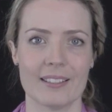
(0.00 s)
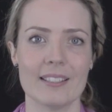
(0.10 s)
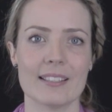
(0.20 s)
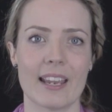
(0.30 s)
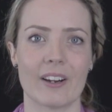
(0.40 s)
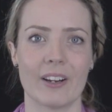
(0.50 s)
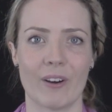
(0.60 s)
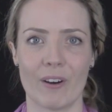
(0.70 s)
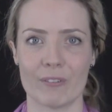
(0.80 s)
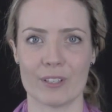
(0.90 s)
This
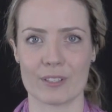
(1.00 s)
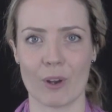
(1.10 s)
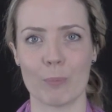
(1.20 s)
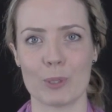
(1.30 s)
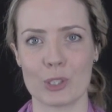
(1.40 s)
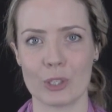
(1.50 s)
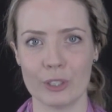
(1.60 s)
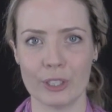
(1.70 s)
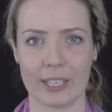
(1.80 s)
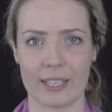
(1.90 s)
area offers
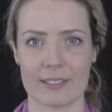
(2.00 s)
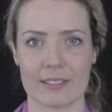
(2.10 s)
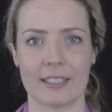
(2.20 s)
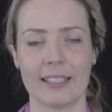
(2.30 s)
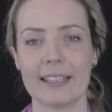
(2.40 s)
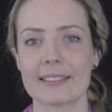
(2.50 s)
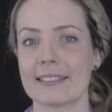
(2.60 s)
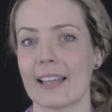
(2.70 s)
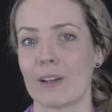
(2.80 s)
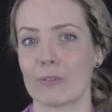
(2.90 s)
opportunities to link
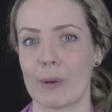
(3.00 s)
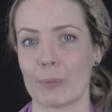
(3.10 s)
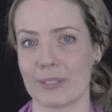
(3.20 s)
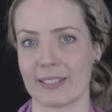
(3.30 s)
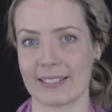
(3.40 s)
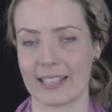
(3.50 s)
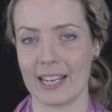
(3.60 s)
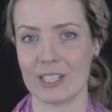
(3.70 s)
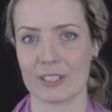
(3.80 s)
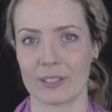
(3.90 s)
sound
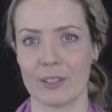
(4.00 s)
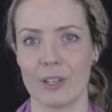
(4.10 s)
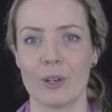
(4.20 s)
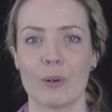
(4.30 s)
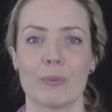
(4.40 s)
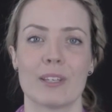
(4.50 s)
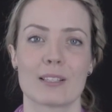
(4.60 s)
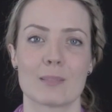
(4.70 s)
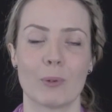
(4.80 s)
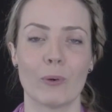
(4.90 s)
representation with
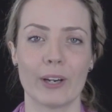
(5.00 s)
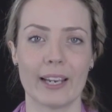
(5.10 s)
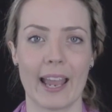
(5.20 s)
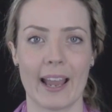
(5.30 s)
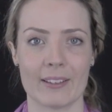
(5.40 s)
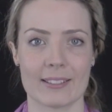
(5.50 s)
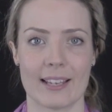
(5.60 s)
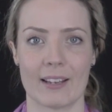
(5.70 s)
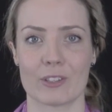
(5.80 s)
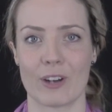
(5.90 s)
exploring how
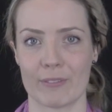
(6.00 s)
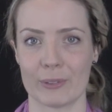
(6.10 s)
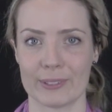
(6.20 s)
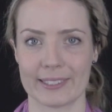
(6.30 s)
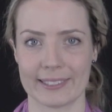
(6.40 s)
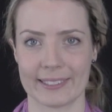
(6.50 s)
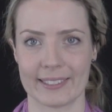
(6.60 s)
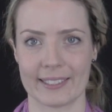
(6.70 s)
sound travels.